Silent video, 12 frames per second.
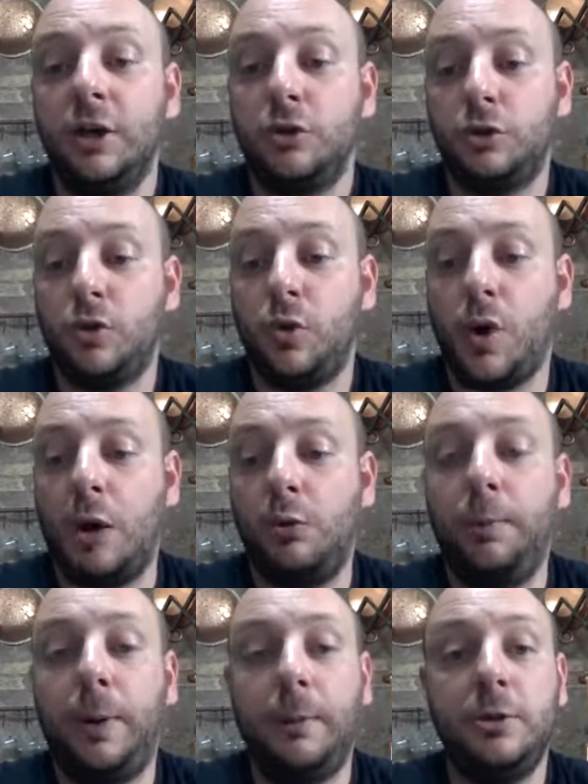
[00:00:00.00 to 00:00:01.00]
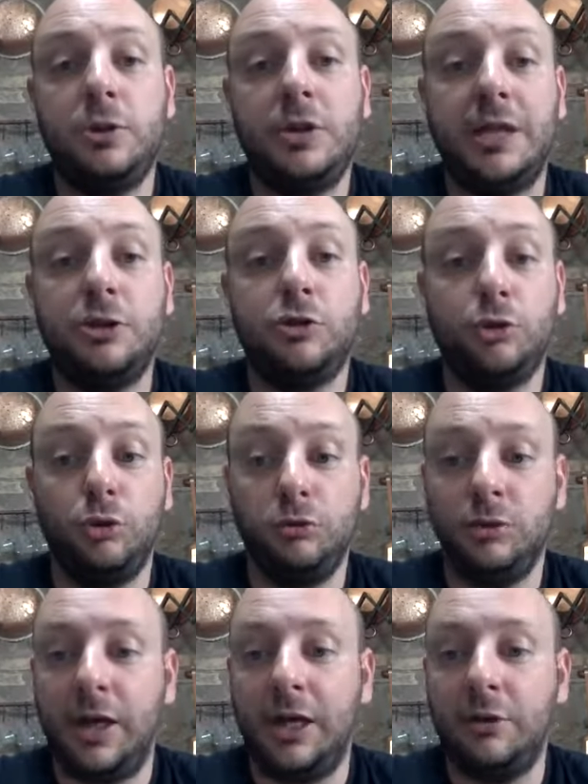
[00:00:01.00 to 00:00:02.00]
So I will publish that soon.
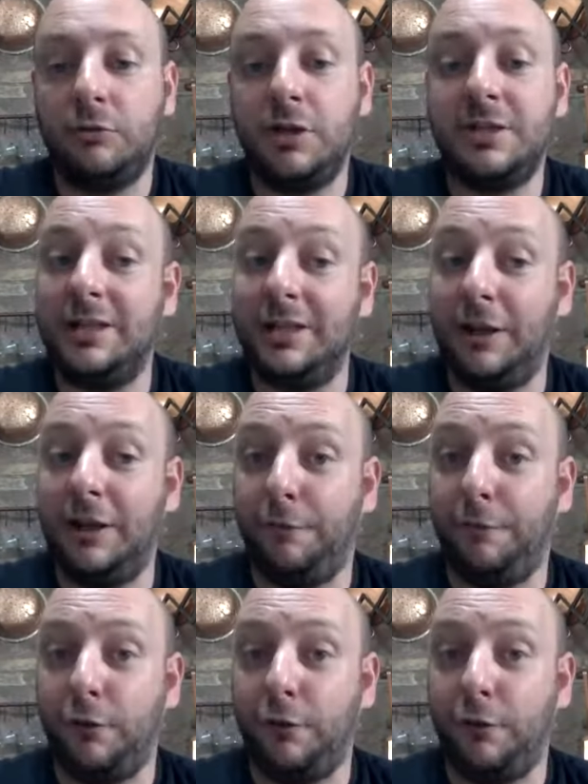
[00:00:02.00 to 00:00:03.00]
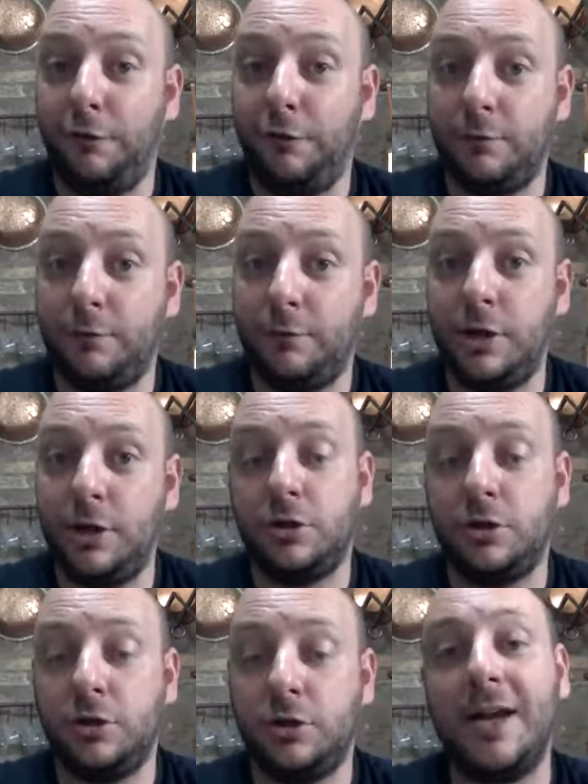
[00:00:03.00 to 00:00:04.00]
And recently, for your
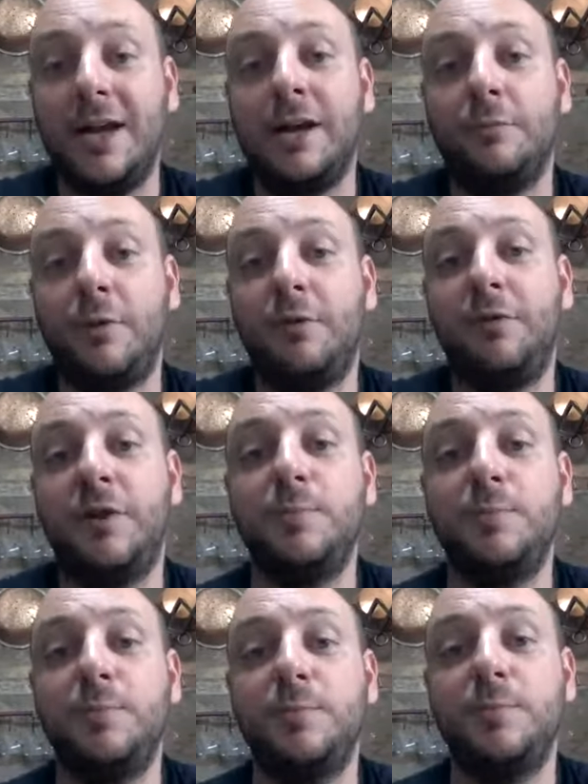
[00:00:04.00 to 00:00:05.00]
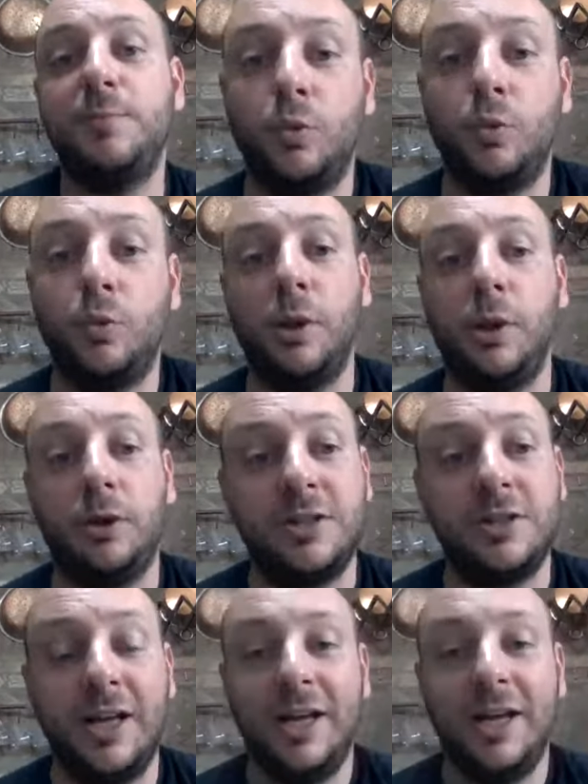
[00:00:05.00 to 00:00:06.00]
information, my Facebook account was blocked
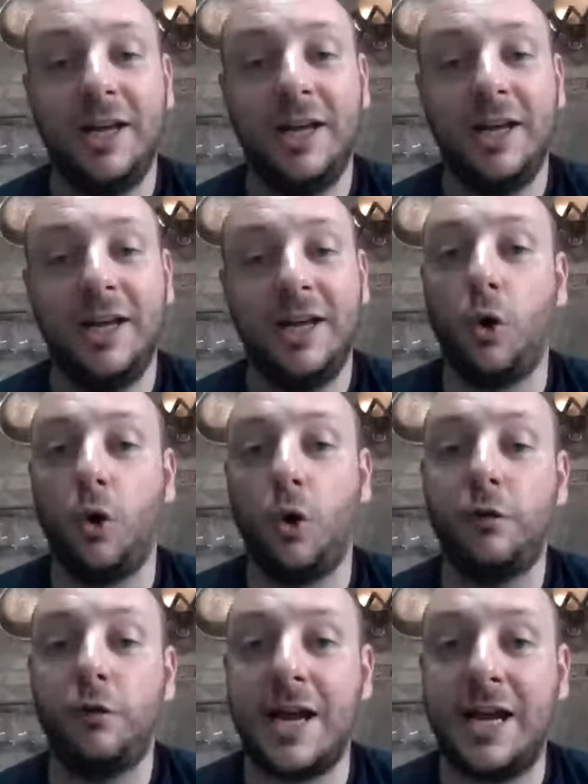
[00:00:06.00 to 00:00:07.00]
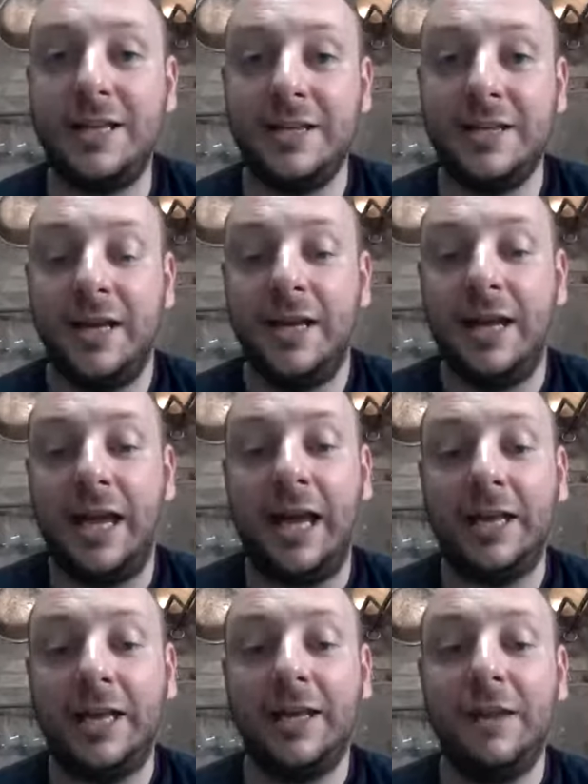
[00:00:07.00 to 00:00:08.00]
just overnight.
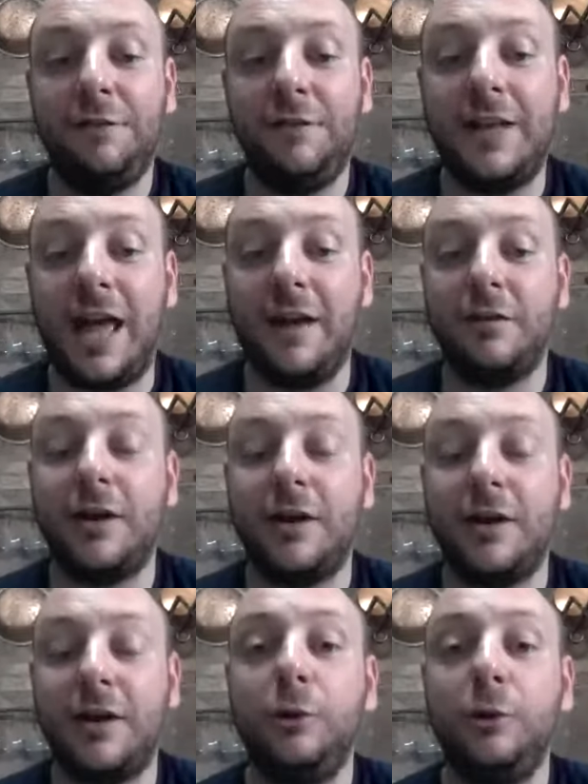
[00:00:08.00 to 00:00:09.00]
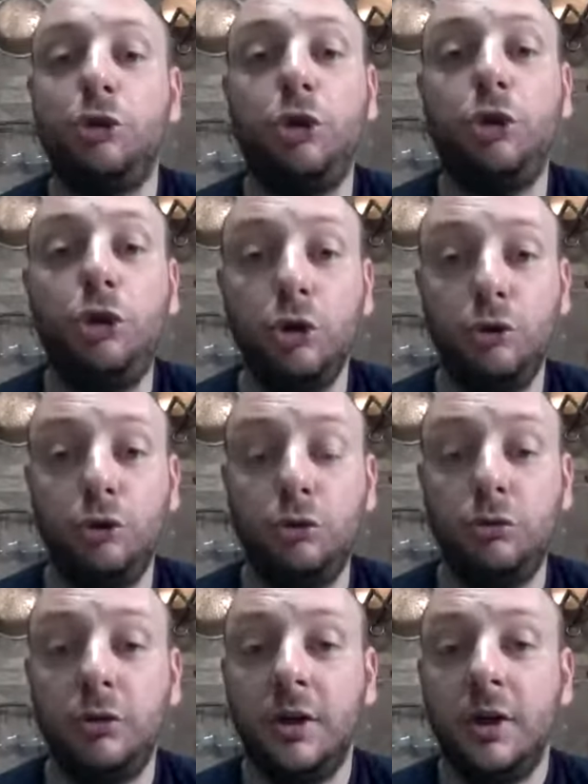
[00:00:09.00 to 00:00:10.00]
And if it ever happened to
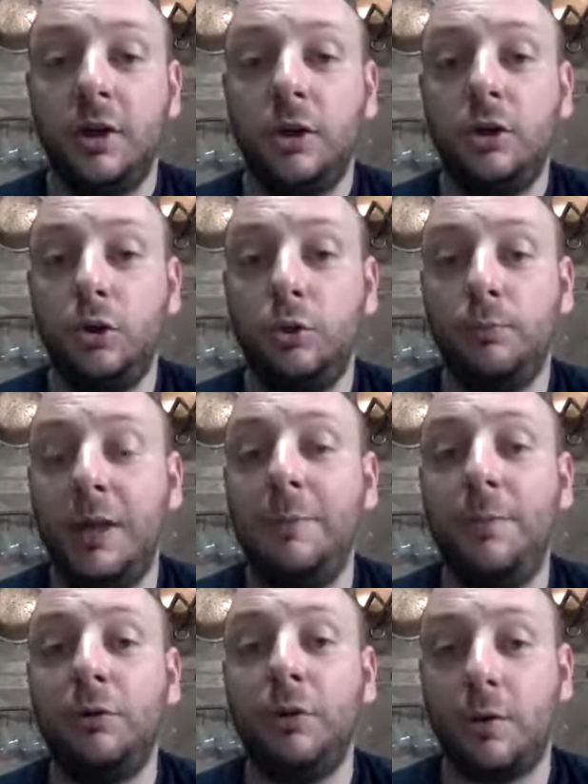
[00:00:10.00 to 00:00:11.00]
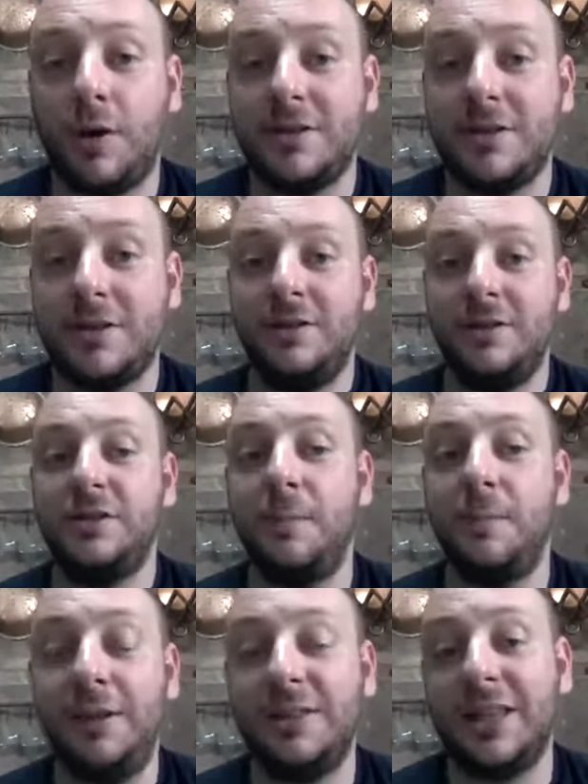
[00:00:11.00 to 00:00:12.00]
you, you may be requested to
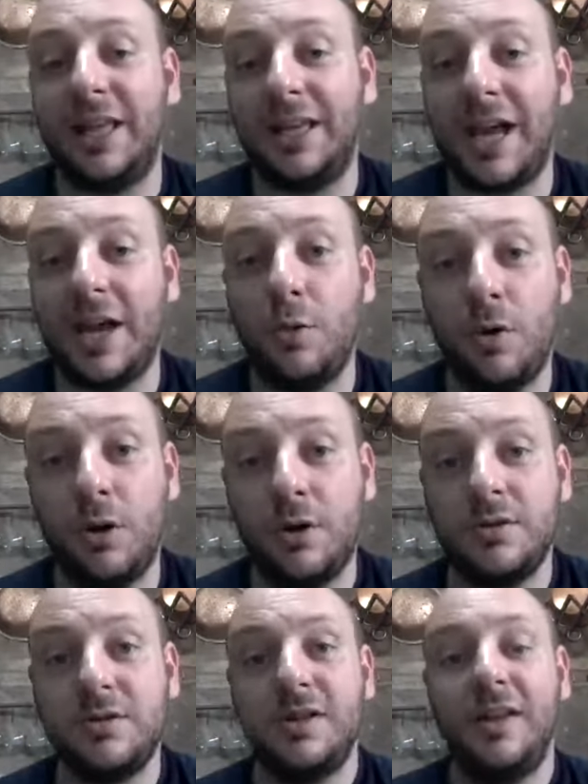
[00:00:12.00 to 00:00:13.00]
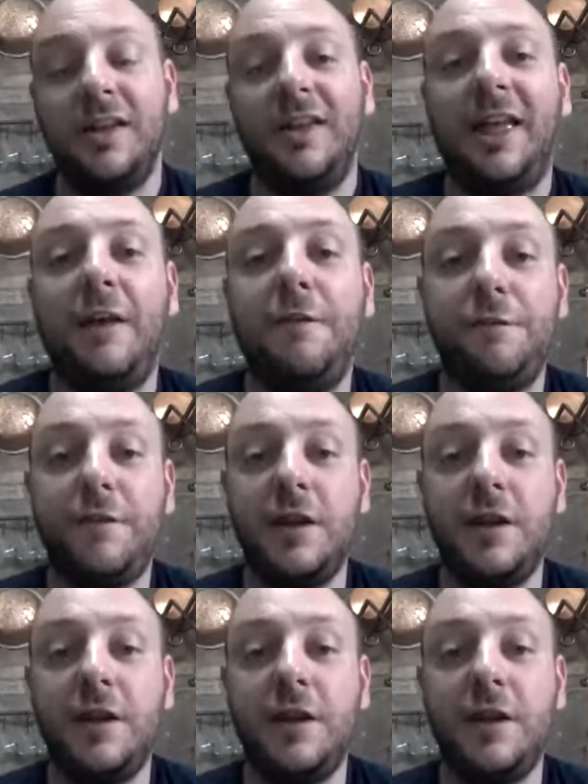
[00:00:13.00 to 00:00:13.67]
submit, like I was, a